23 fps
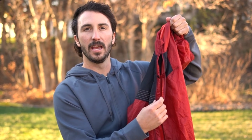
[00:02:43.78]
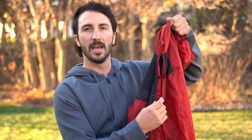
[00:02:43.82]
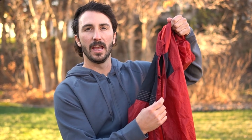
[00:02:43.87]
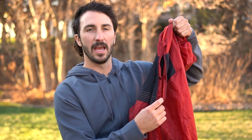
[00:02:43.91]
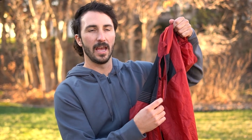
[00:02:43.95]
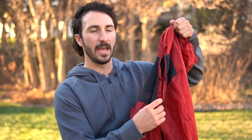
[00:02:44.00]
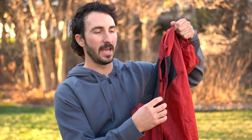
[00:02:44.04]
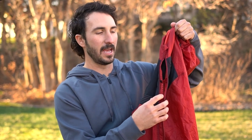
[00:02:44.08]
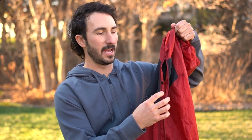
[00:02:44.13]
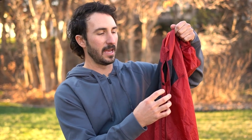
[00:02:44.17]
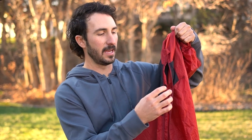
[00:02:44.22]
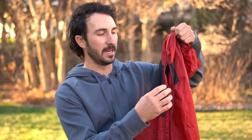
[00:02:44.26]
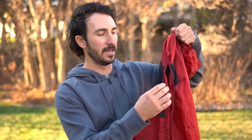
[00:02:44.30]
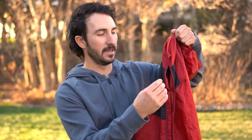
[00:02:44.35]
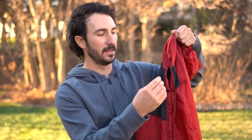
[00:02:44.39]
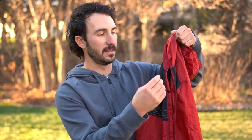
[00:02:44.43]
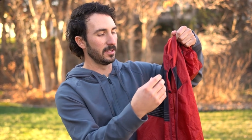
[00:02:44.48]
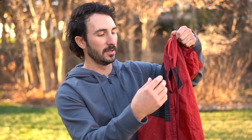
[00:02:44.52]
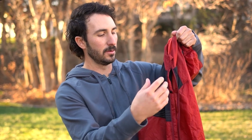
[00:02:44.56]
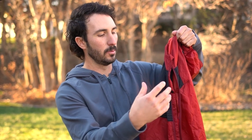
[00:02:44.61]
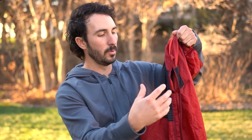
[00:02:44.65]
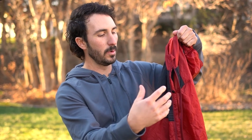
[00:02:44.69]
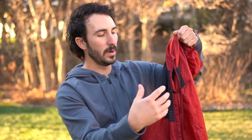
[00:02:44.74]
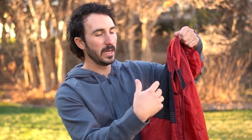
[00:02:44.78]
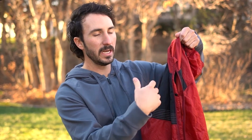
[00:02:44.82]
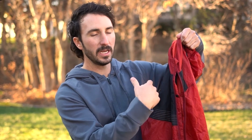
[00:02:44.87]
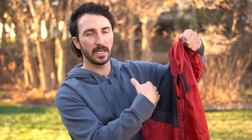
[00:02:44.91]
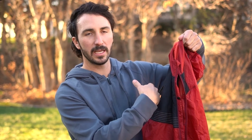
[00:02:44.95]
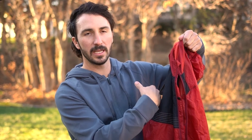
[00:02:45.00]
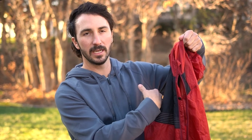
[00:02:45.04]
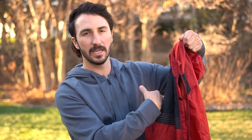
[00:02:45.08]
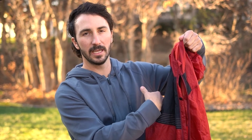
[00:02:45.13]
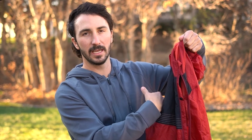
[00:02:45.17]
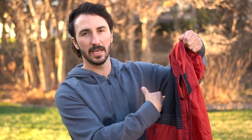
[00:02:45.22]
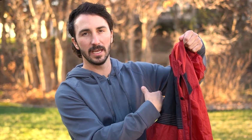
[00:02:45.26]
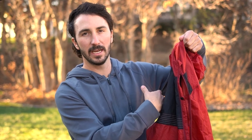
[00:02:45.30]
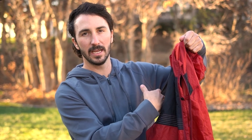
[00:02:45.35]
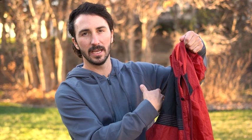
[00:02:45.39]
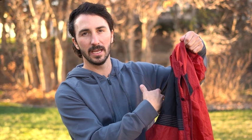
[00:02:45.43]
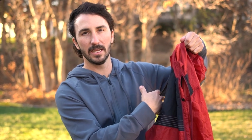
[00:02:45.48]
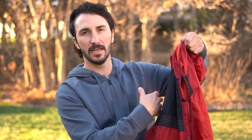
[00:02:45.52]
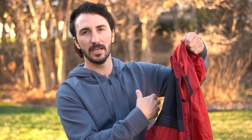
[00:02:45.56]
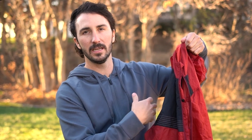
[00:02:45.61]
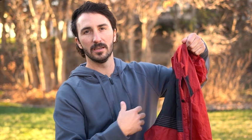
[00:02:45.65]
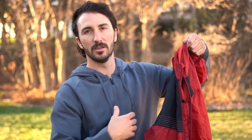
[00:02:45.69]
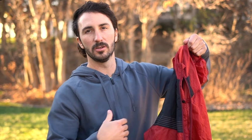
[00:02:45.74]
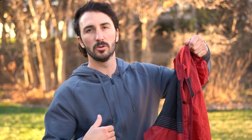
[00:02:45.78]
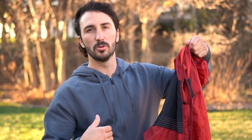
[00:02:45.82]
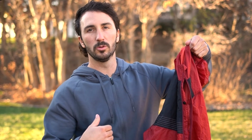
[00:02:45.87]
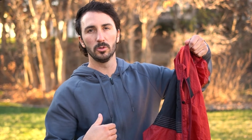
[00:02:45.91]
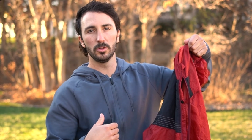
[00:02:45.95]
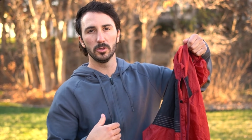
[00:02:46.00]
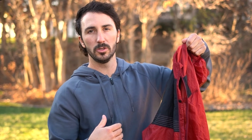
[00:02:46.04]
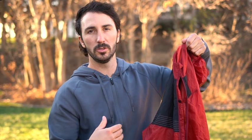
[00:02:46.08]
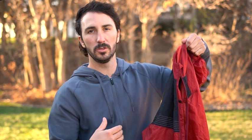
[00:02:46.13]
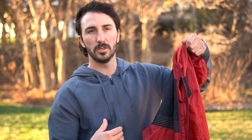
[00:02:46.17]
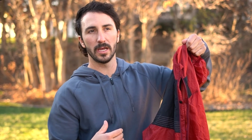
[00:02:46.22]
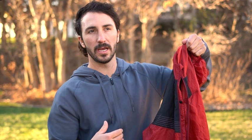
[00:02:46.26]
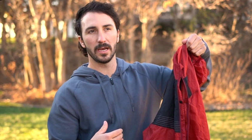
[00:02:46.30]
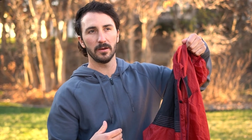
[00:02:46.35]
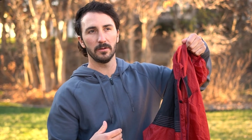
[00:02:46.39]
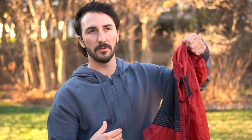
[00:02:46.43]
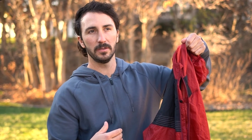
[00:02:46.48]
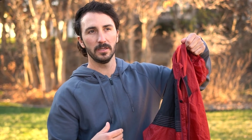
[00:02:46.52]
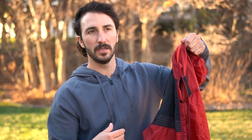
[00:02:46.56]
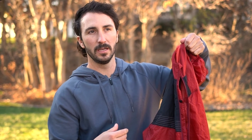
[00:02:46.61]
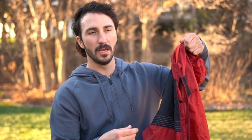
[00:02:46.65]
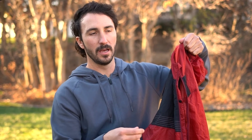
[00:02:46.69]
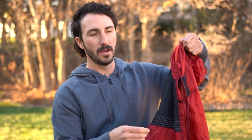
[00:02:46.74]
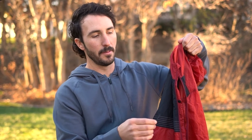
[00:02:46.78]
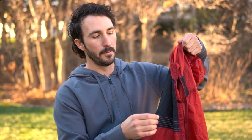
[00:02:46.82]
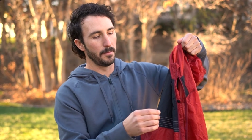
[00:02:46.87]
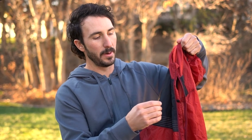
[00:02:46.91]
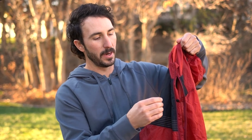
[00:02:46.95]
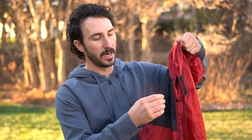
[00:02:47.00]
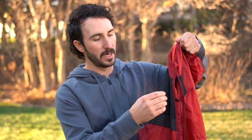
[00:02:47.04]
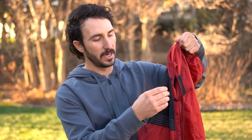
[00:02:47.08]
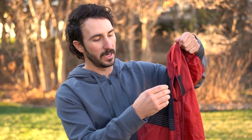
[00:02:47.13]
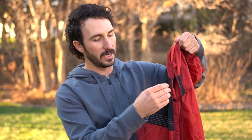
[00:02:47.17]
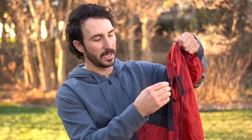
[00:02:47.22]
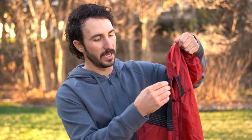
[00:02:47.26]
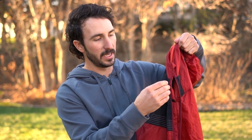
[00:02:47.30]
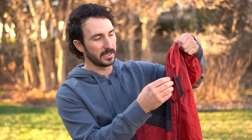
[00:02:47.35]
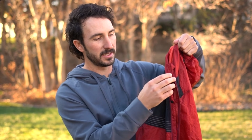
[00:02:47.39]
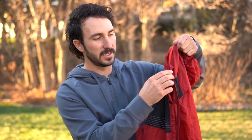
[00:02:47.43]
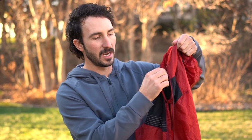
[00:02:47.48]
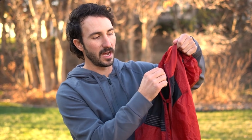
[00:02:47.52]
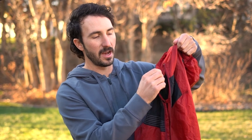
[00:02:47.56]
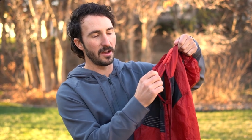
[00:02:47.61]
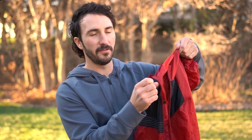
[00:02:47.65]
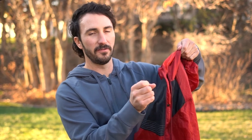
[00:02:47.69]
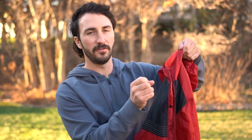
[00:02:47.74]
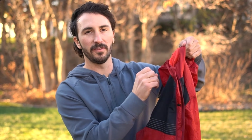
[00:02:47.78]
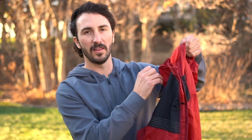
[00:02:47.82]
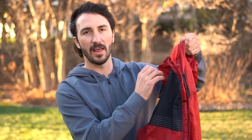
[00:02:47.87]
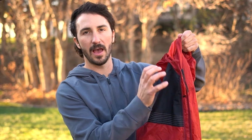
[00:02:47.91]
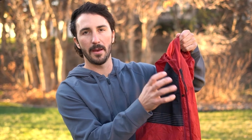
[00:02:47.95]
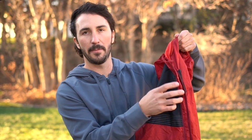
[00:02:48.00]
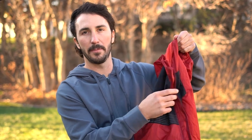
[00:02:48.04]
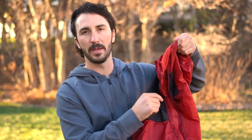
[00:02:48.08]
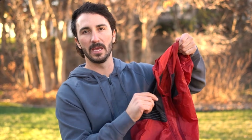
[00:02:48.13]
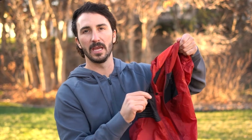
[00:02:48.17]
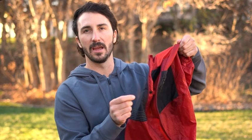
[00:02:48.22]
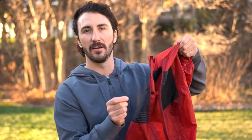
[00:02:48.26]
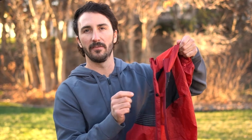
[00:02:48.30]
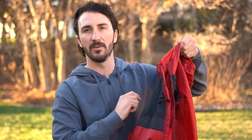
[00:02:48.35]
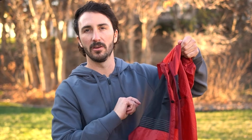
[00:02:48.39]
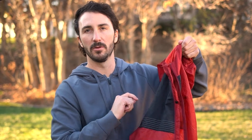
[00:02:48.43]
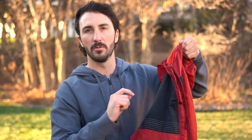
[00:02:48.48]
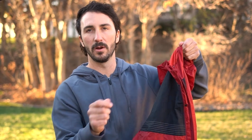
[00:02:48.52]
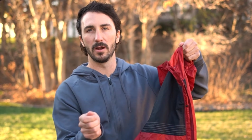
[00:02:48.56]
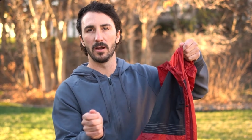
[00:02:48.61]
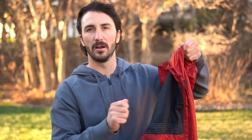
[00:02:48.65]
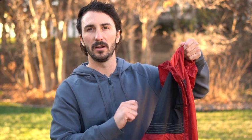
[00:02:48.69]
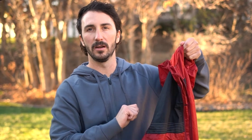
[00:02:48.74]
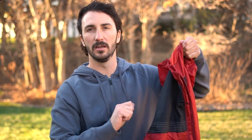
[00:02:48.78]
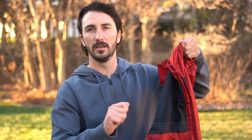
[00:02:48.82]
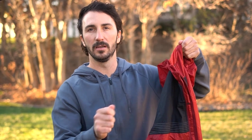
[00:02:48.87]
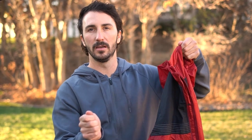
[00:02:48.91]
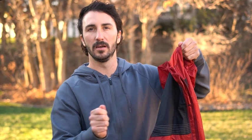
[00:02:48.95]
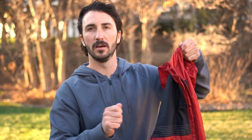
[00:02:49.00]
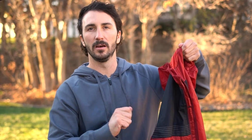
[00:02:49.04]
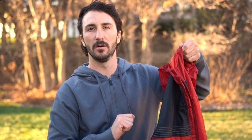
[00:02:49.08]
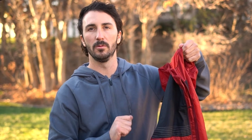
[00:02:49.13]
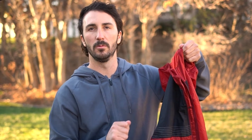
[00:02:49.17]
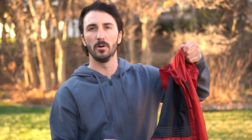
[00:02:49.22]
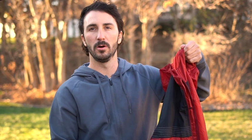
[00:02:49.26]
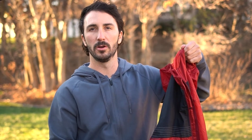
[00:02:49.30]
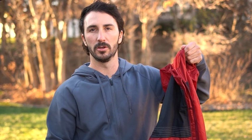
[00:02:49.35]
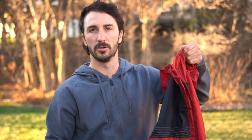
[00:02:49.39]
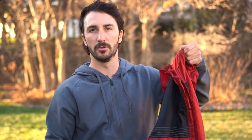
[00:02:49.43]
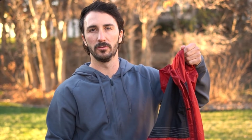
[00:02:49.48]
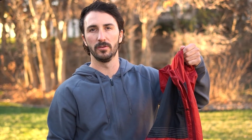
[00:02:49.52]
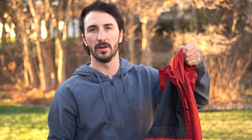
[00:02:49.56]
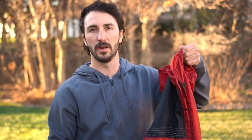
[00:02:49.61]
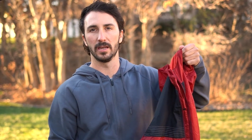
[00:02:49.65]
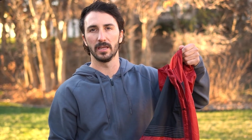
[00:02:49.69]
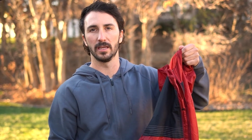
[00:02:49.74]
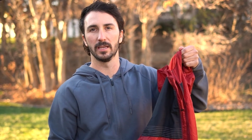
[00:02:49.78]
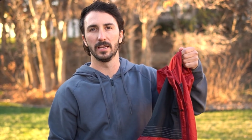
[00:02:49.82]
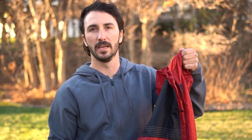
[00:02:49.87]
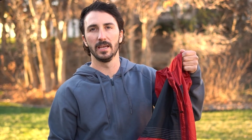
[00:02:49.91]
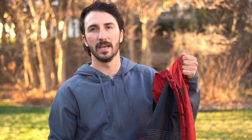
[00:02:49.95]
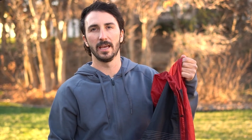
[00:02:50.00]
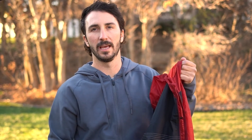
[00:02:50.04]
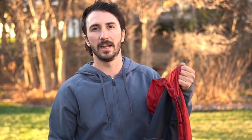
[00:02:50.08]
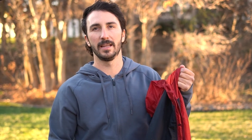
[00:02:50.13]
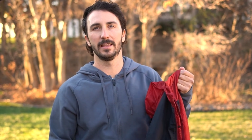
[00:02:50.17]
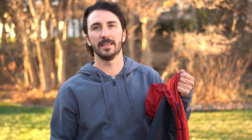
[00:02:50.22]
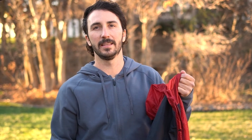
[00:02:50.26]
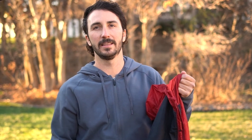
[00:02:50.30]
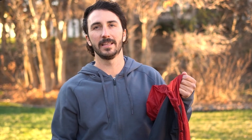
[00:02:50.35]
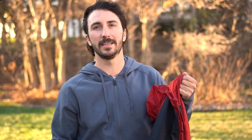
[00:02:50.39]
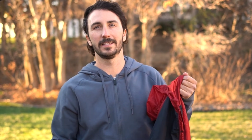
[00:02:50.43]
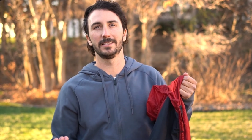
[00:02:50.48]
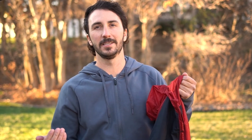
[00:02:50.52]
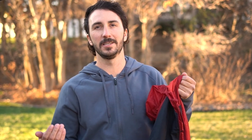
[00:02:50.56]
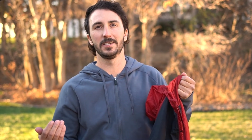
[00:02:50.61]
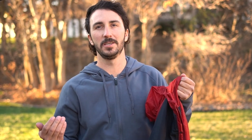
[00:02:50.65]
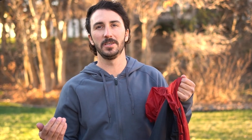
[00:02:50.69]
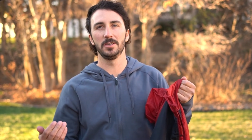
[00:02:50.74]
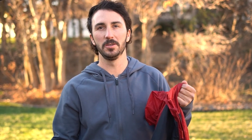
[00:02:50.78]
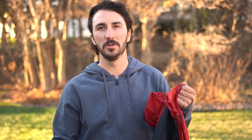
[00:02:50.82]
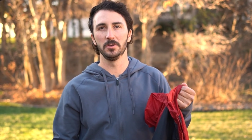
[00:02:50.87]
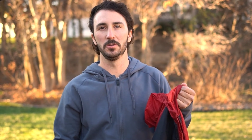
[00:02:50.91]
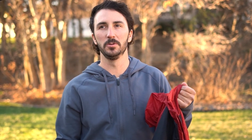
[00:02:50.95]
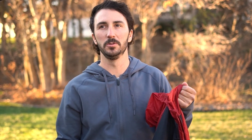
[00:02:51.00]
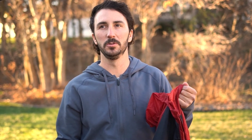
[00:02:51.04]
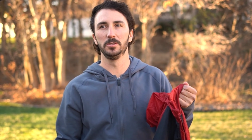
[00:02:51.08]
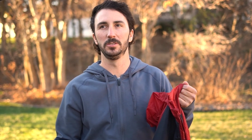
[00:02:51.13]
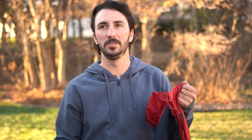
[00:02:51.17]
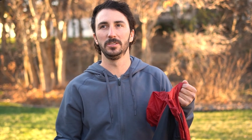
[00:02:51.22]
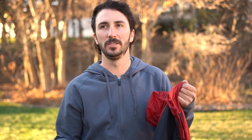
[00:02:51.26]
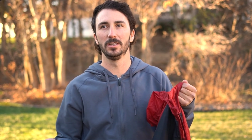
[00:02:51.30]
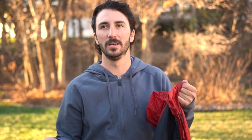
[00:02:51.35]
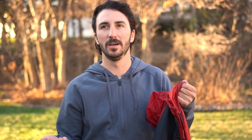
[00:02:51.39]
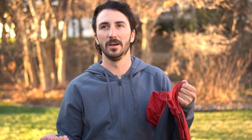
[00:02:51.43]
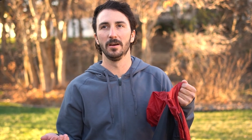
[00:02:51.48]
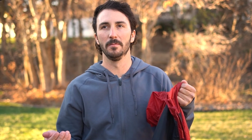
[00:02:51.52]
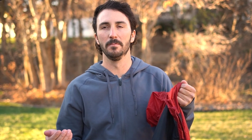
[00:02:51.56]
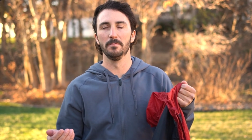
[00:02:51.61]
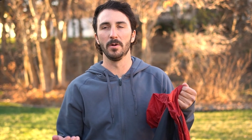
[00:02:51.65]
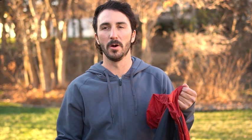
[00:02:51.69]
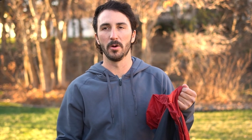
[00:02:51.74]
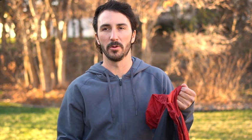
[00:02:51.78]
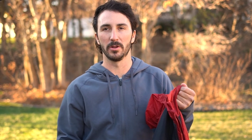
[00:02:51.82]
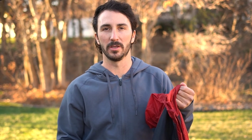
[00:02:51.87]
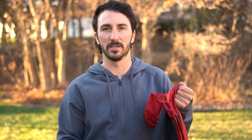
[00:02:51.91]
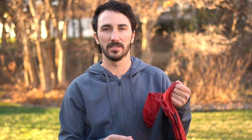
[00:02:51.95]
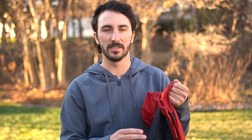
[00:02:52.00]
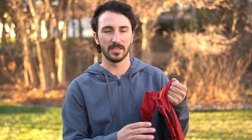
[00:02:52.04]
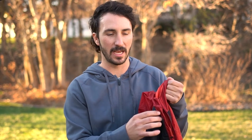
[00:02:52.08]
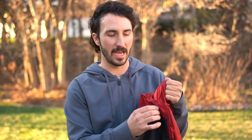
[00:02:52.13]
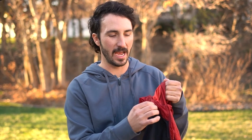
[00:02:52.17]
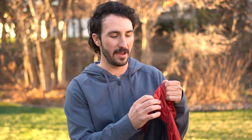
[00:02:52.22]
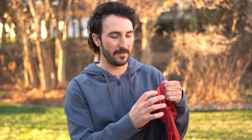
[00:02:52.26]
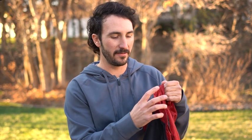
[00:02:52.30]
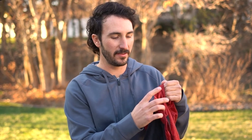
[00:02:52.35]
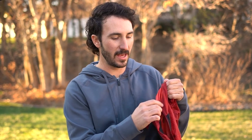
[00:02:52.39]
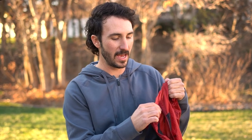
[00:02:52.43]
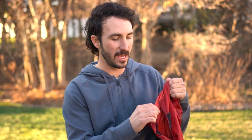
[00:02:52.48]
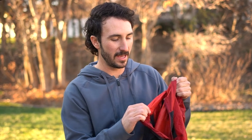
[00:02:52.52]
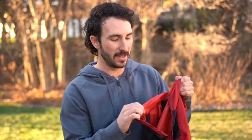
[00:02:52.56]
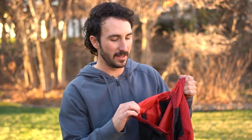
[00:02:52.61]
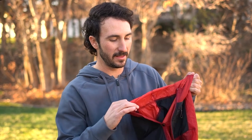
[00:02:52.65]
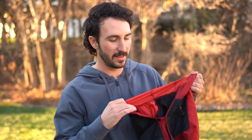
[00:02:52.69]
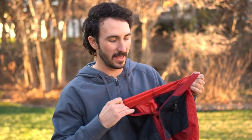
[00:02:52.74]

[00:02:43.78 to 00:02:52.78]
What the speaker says: and the wind can get in and cool you down, but it's not flapping everywhere while you're running. And I think that's a huge bonus to have that